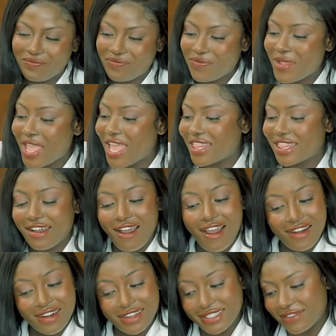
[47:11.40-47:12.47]
Yeah. They're
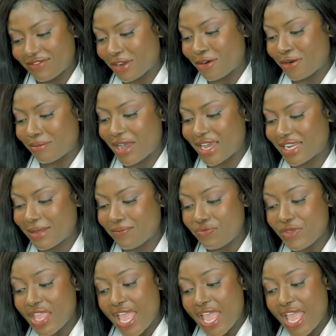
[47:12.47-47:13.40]
artists of their own body.